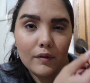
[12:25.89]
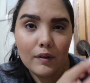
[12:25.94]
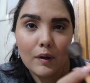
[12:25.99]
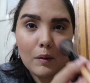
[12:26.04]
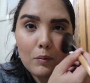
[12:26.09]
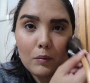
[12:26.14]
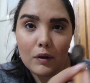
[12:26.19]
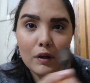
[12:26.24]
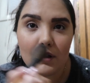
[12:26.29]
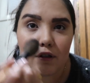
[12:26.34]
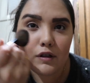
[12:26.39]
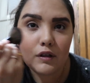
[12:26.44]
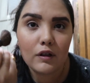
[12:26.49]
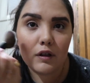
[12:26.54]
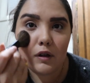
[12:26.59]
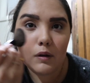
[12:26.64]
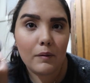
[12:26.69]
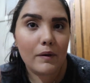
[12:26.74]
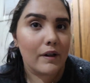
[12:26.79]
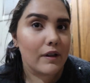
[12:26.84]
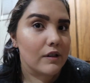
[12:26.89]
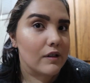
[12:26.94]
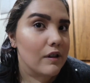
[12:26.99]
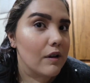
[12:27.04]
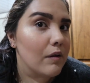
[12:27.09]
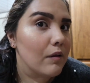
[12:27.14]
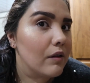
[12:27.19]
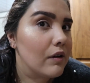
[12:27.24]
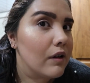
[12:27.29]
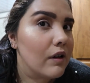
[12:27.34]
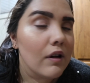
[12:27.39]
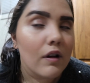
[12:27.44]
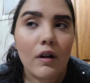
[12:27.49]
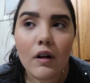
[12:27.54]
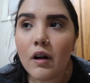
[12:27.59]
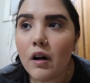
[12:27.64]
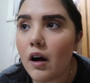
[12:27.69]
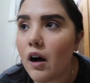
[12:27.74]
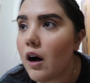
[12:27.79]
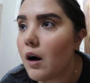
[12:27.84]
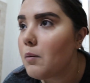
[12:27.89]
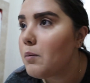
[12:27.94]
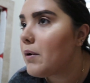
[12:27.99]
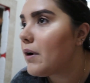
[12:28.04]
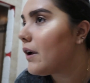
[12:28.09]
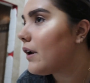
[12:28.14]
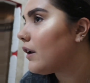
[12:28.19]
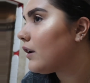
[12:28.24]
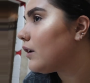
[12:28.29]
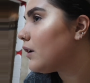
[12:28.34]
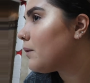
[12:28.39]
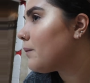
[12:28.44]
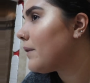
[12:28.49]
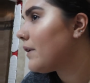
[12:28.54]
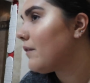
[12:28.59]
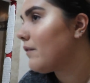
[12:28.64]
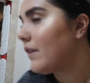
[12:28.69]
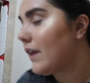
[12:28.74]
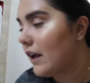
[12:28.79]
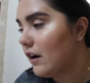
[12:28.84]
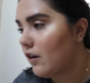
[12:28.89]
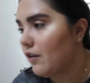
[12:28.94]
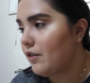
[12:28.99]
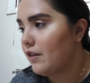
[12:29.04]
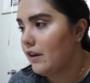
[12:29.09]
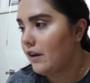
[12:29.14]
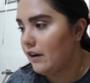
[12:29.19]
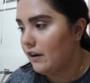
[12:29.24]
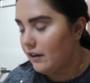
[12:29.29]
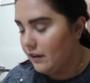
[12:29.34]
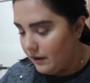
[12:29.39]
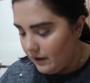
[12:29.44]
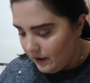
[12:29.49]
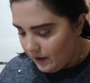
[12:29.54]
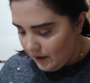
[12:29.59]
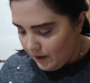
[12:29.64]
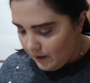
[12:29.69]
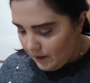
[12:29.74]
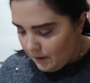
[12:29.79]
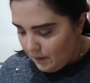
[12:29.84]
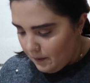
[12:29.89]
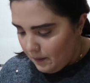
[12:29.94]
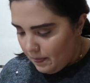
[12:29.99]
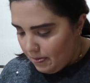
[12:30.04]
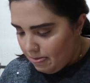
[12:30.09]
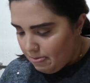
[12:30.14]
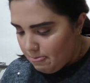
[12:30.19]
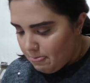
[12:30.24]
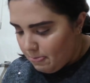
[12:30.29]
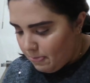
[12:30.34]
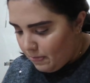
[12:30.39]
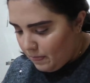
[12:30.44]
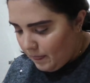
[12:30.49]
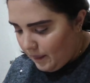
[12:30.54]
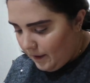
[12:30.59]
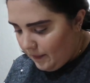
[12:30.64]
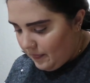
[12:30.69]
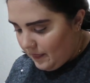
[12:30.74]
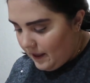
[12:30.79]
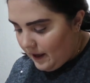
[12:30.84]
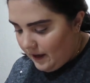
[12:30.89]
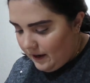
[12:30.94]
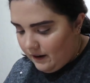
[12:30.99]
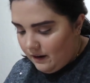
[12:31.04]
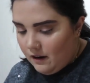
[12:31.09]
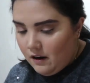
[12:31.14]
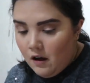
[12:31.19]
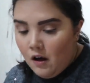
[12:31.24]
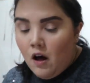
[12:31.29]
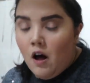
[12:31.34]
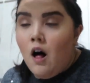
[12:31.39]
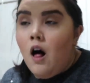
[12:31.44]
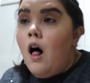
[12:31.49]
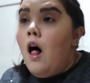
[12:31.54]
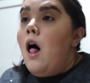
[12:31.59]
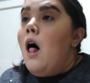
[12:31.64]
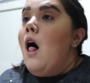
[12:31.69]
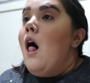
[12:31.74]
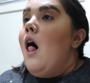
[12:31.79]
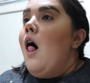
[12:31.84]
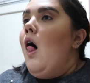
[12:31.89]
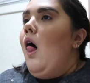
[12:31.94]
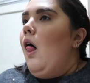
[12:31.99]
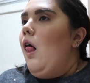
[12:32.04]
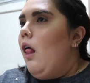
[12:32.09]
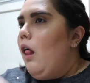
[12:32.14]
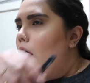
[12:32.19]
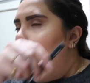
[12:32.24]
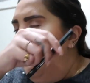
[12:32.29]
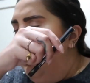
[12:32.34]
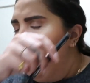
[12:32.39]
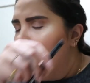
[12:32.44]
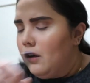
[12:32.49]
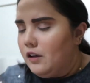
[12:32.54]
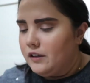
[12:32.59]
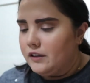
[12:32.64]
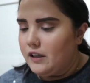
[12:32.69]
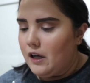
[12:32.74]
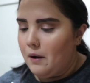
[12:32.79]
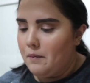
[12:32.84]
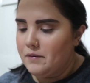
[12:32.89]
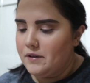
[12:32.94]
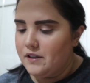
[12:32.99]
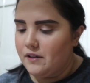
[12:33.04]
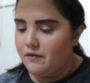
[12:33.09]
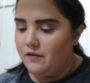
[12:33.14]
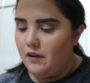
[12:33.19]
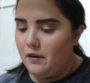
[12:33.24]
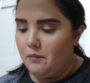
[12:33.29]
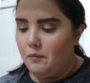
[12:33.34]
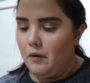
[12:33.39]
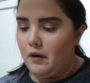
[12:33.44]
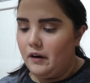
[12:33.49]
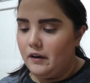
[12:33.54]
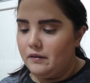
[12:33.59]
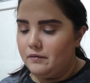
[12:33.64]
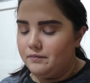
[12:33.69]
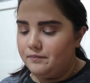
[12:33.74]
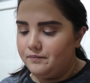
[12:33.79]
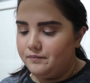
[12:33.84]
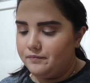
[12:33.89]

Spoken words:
The blush a little bit, so I'll put a little bit of that on there. And then comes the fun part.